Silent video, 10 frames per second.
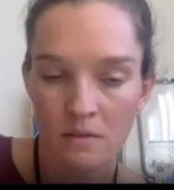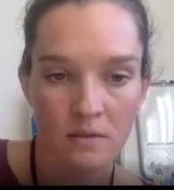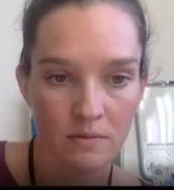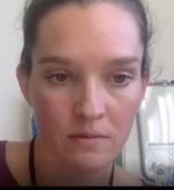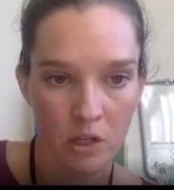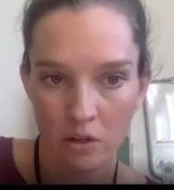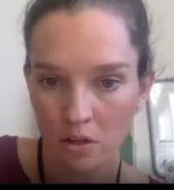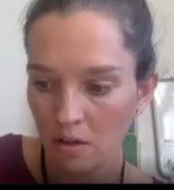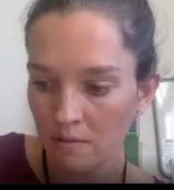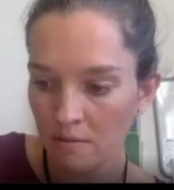
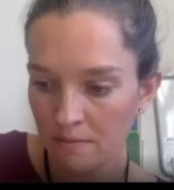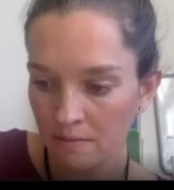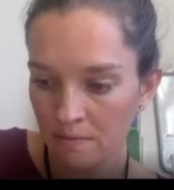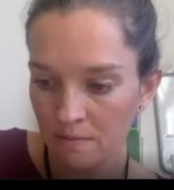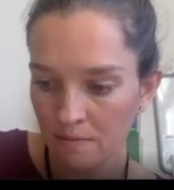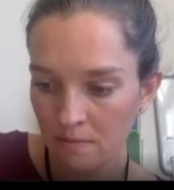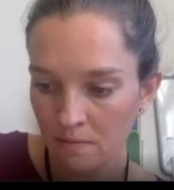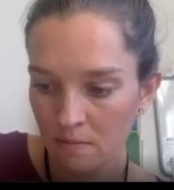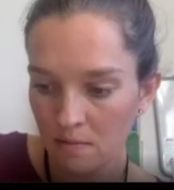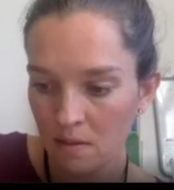vertical
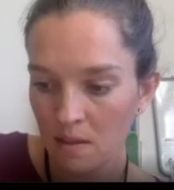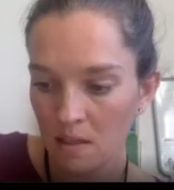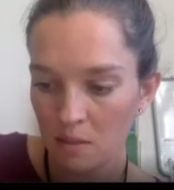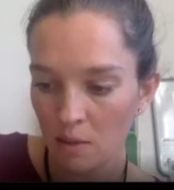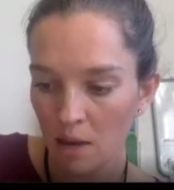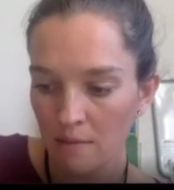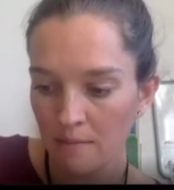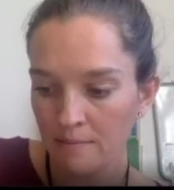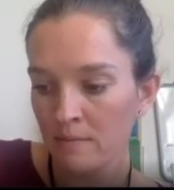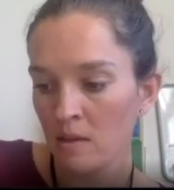this way,
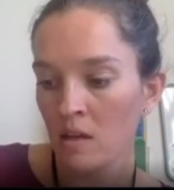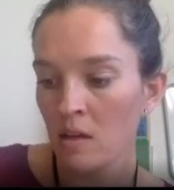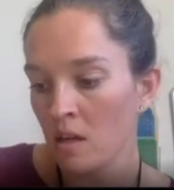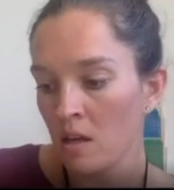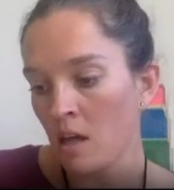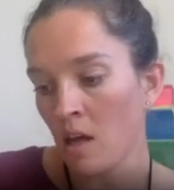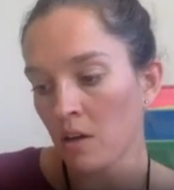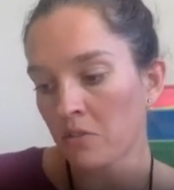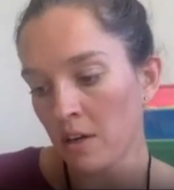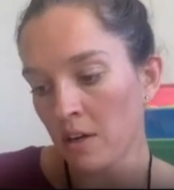
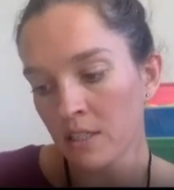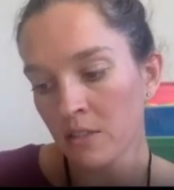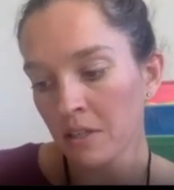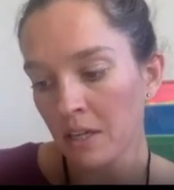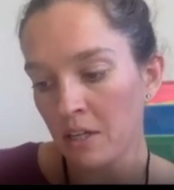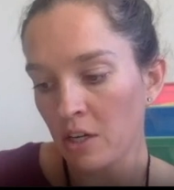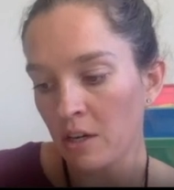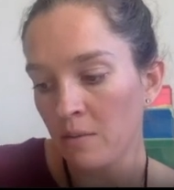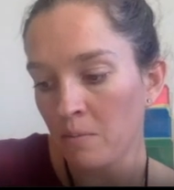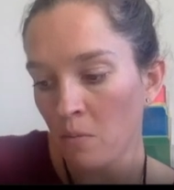crosses a
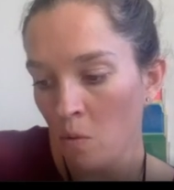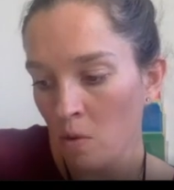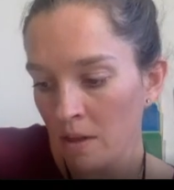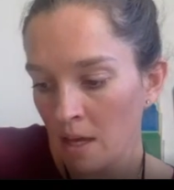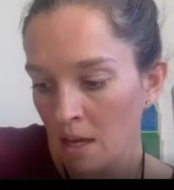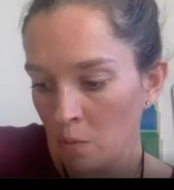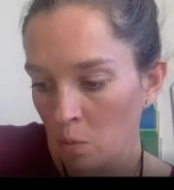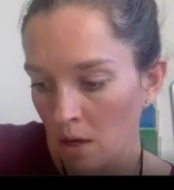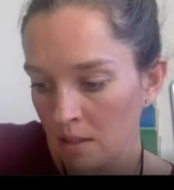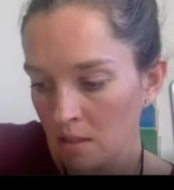relation more than
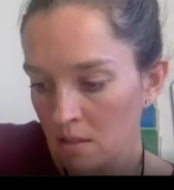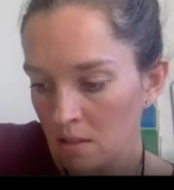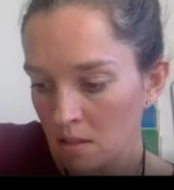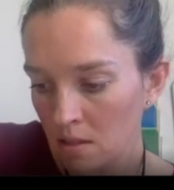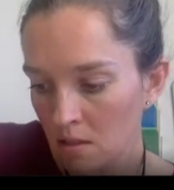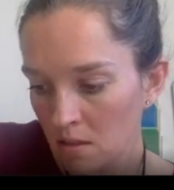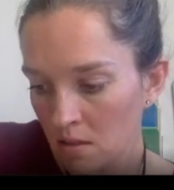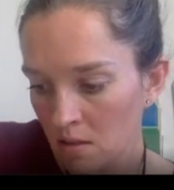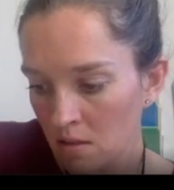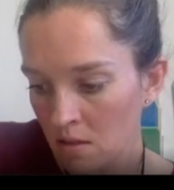once,
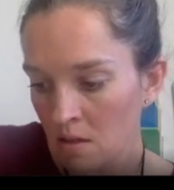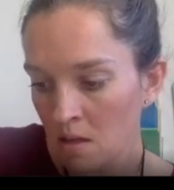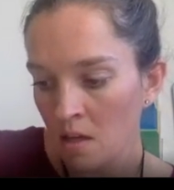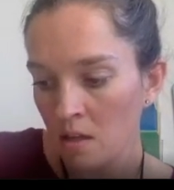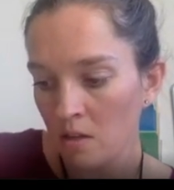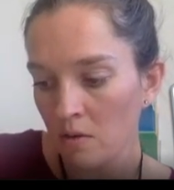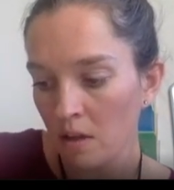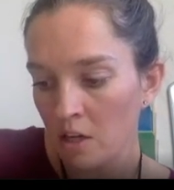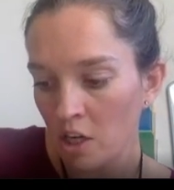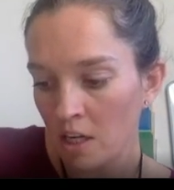the
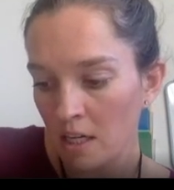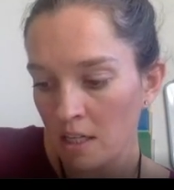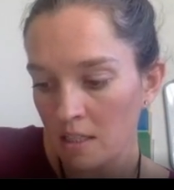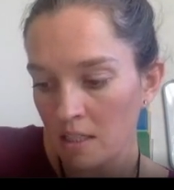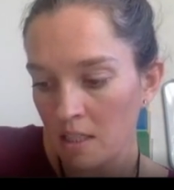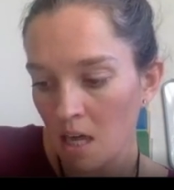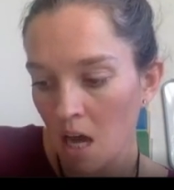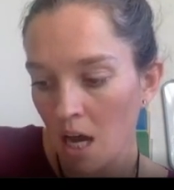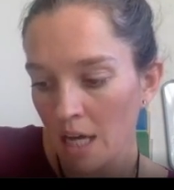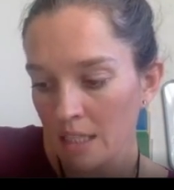relation is
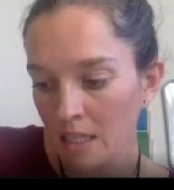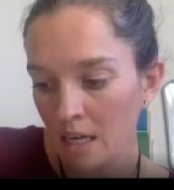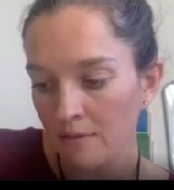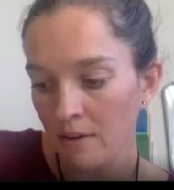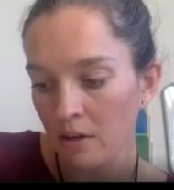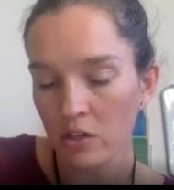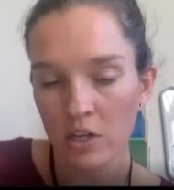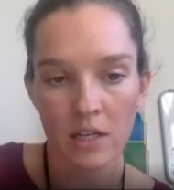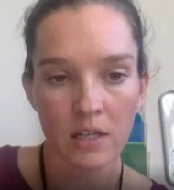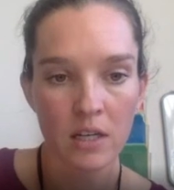not a
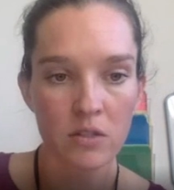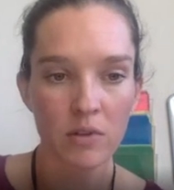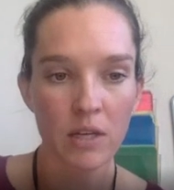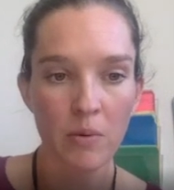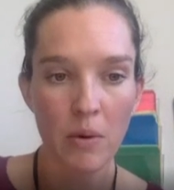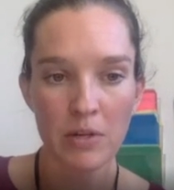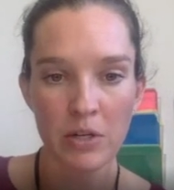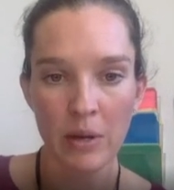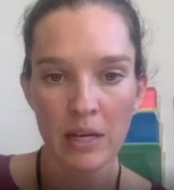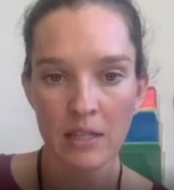function, because really what we're
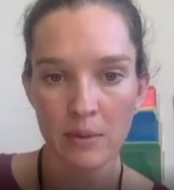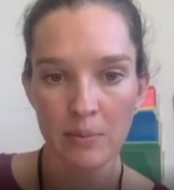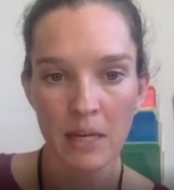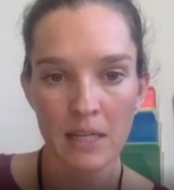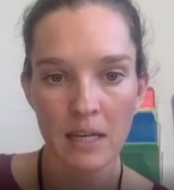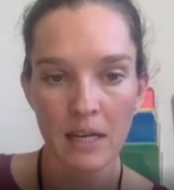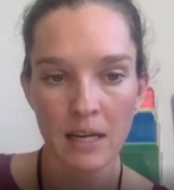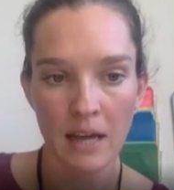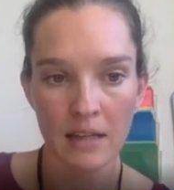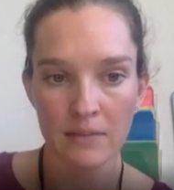doing is we're picking
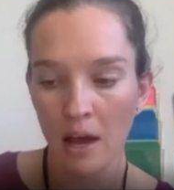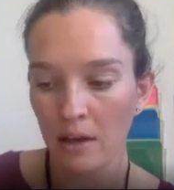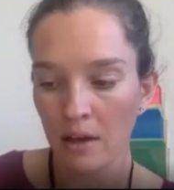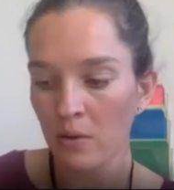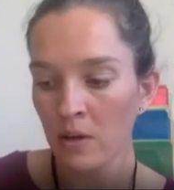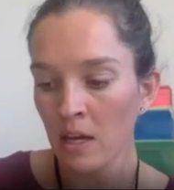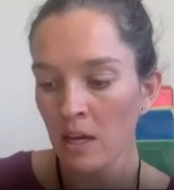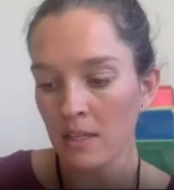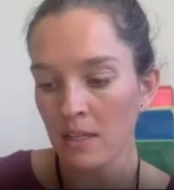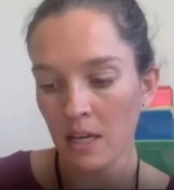an x value and
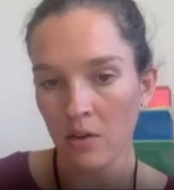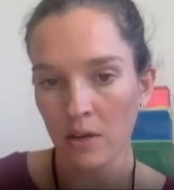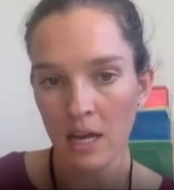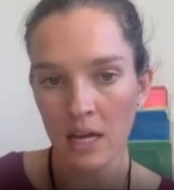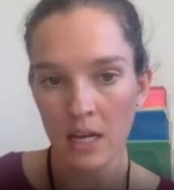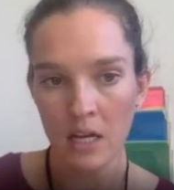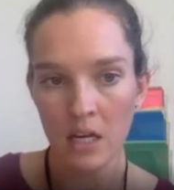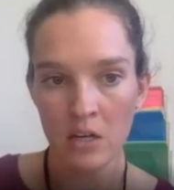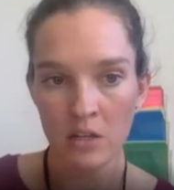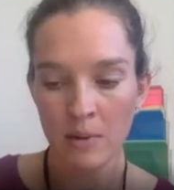saying, okay,
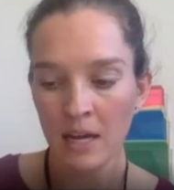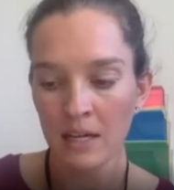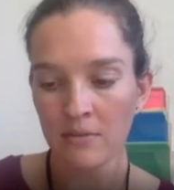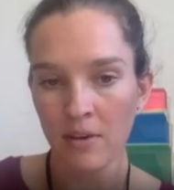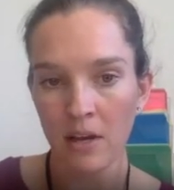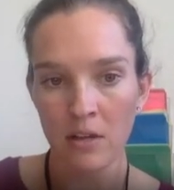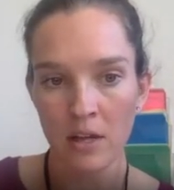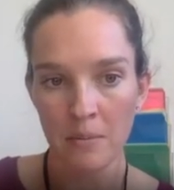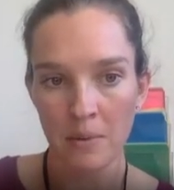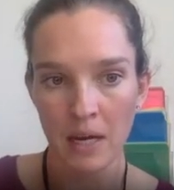here's my x value that
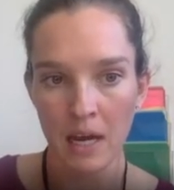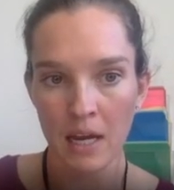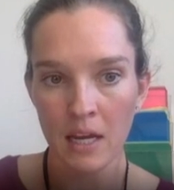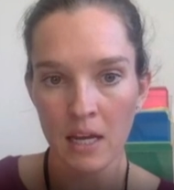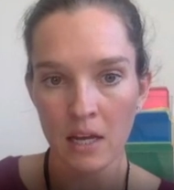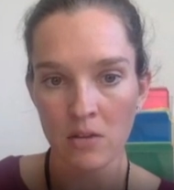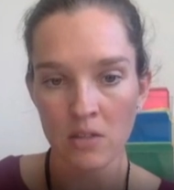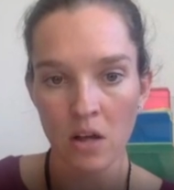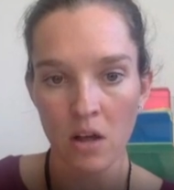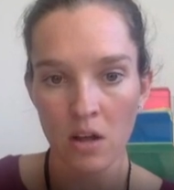I'm picking. It goes
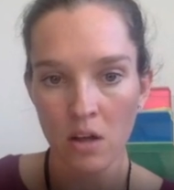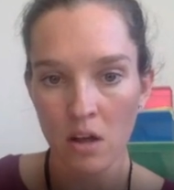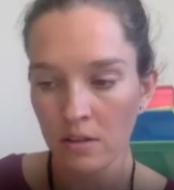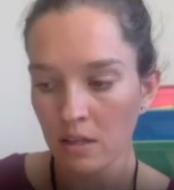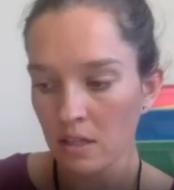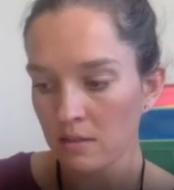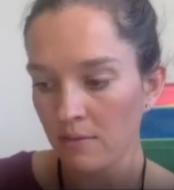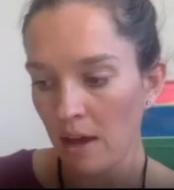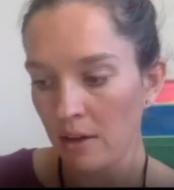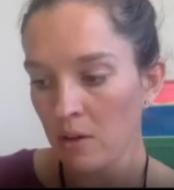all along this
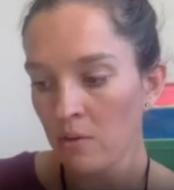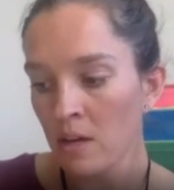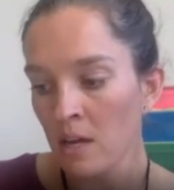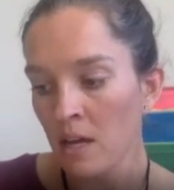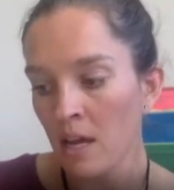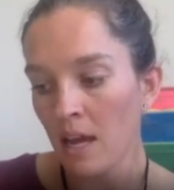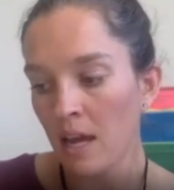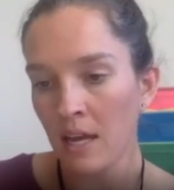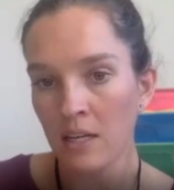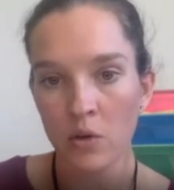value.
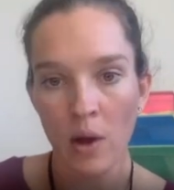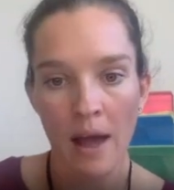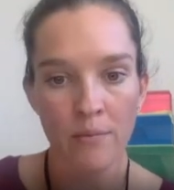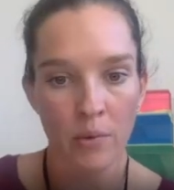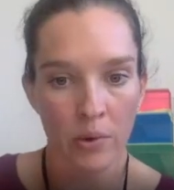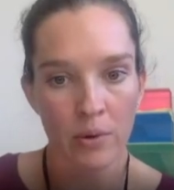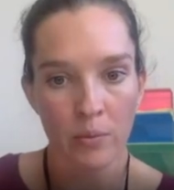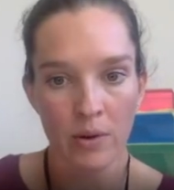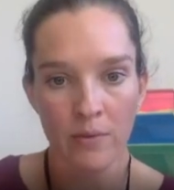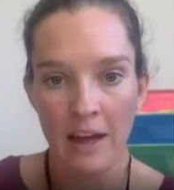And do I have more than
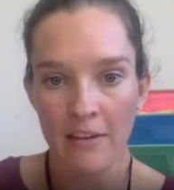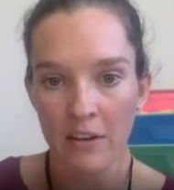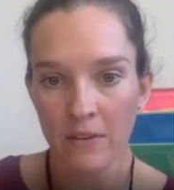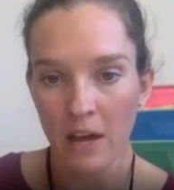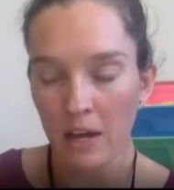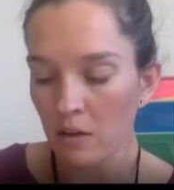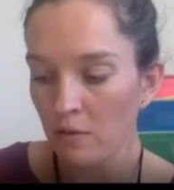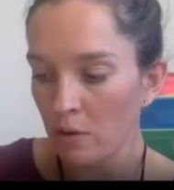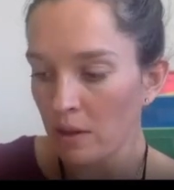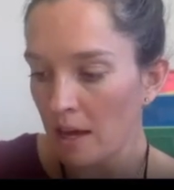one y value
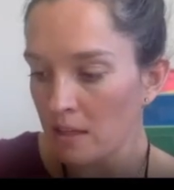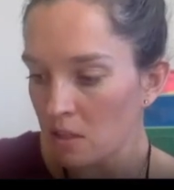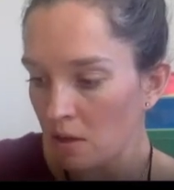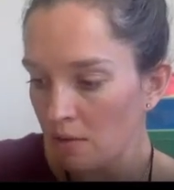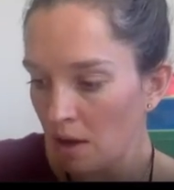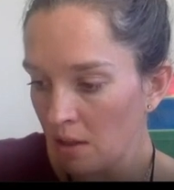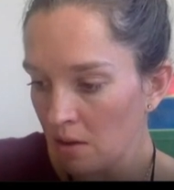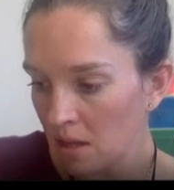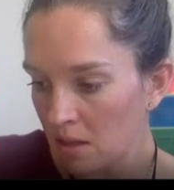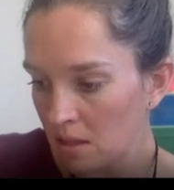for that? So if I
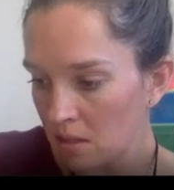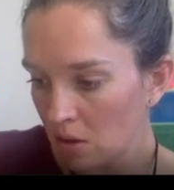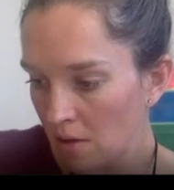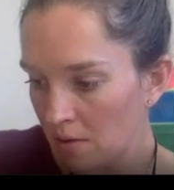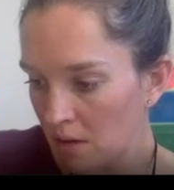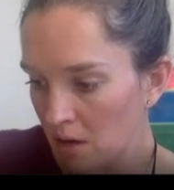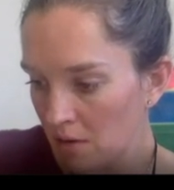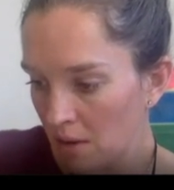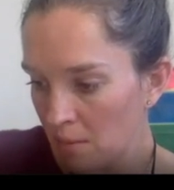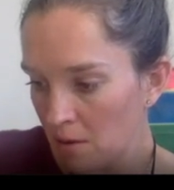look at this graph here,
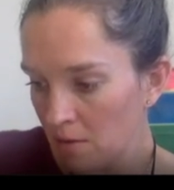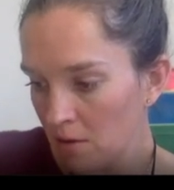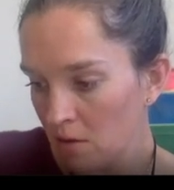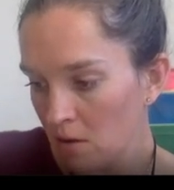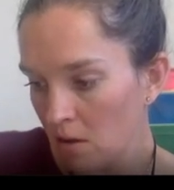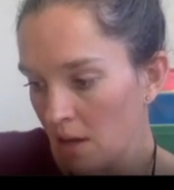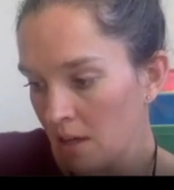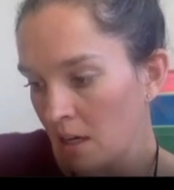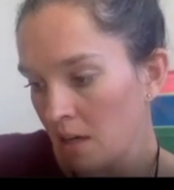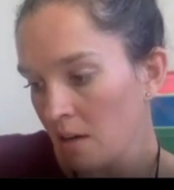if I put a vertical line
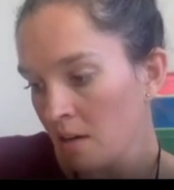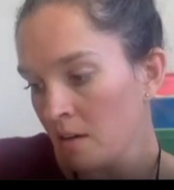here,